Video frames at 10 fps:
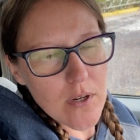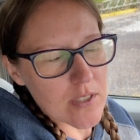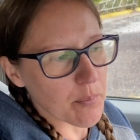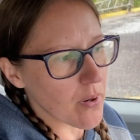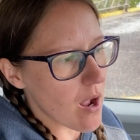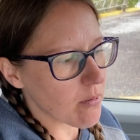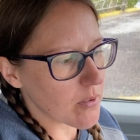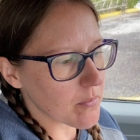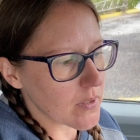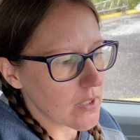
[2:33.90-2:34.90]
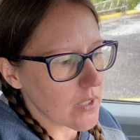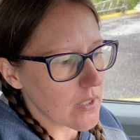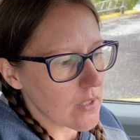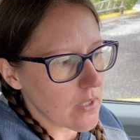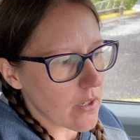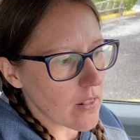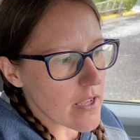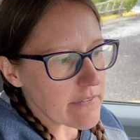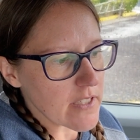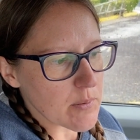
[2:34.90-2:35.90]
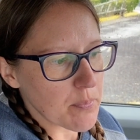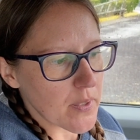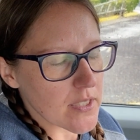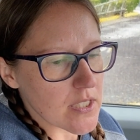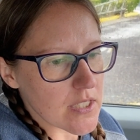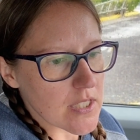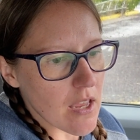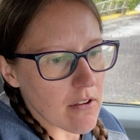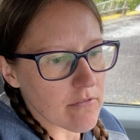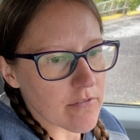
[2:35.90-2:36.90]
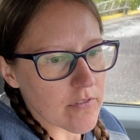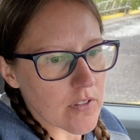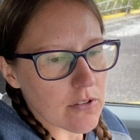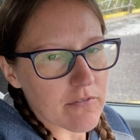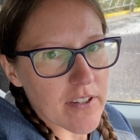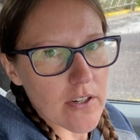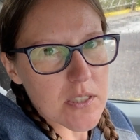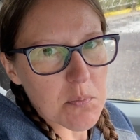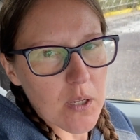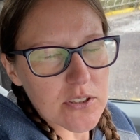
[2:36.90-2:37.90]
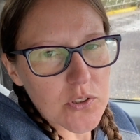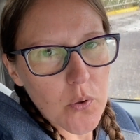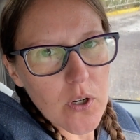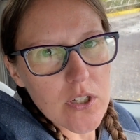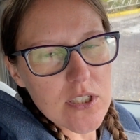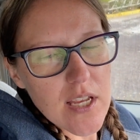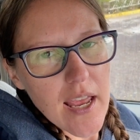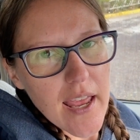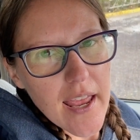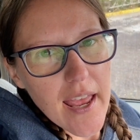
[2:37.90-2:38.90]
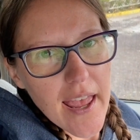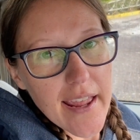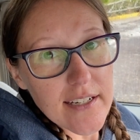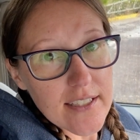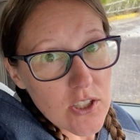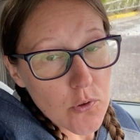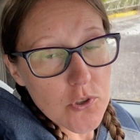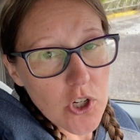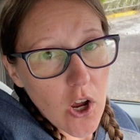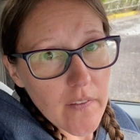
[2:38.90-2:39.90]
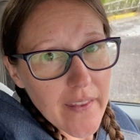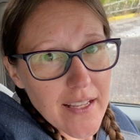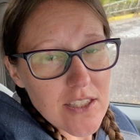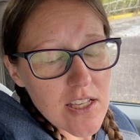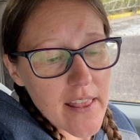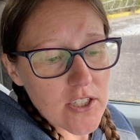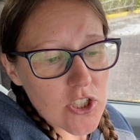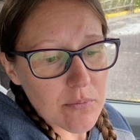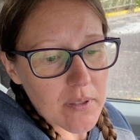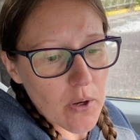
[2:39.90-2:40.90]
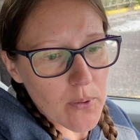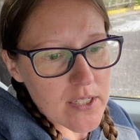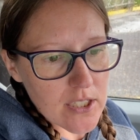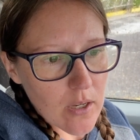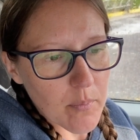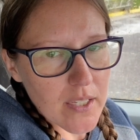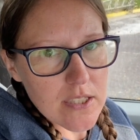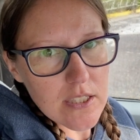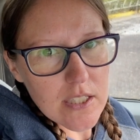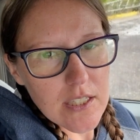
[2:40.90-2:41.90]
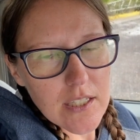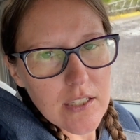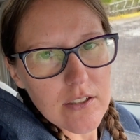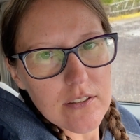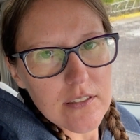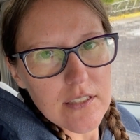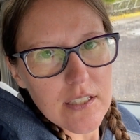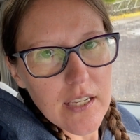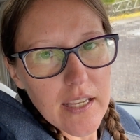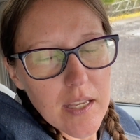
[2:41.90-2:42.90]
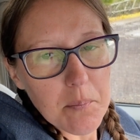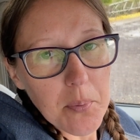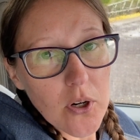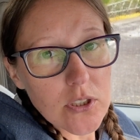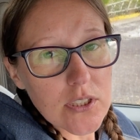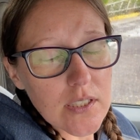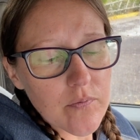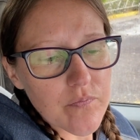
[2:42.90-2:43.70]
as a problem. A lot of these places have very small stores and a huge online selection, but I wanted to come like see it in person.